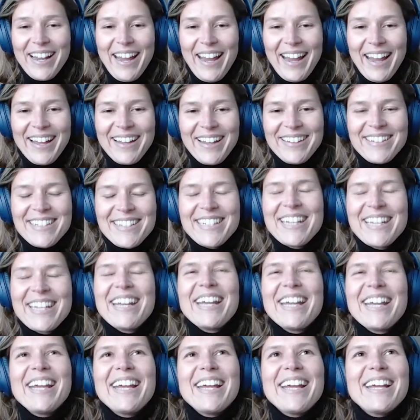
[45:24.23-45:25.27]
And
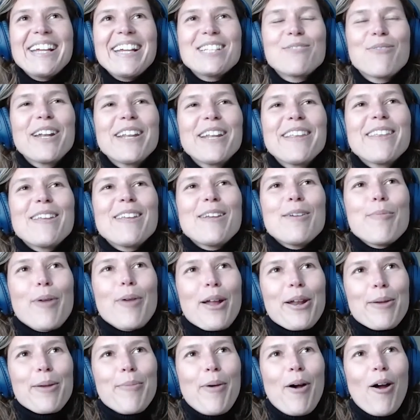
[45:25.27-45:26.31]
it's funny that you brought
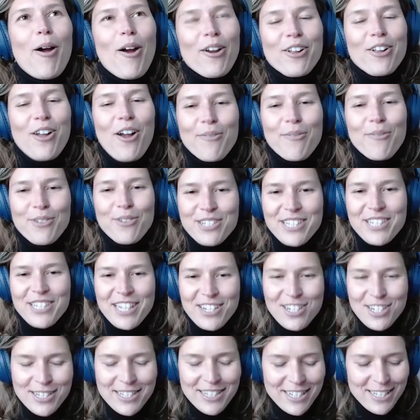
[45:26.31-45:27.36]
up hard
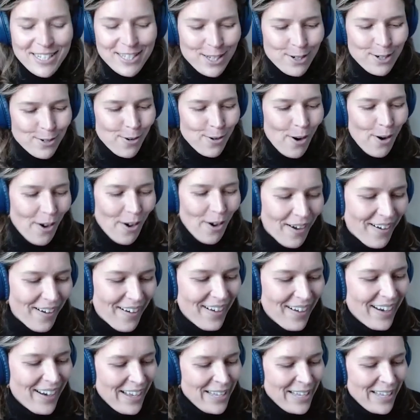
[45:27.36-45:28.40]
conversations, because you
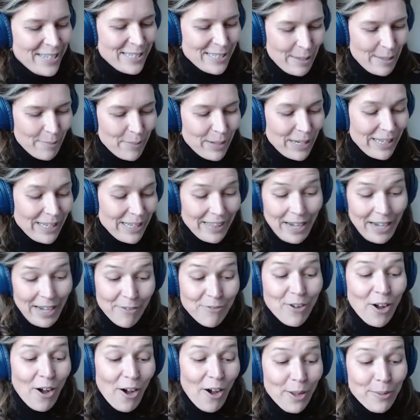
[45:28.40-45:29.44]
are somebody that I've
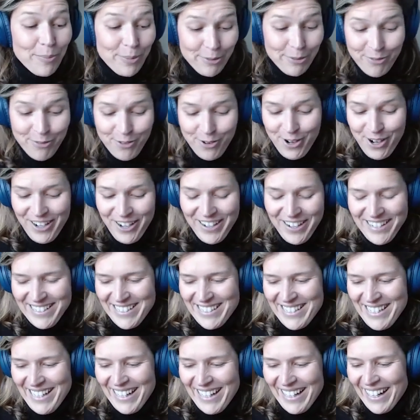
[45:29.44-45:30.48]
called before and
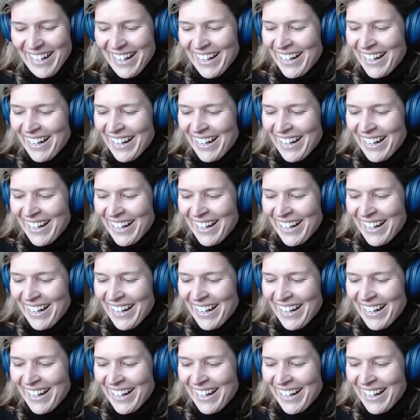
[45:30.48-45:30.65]
said,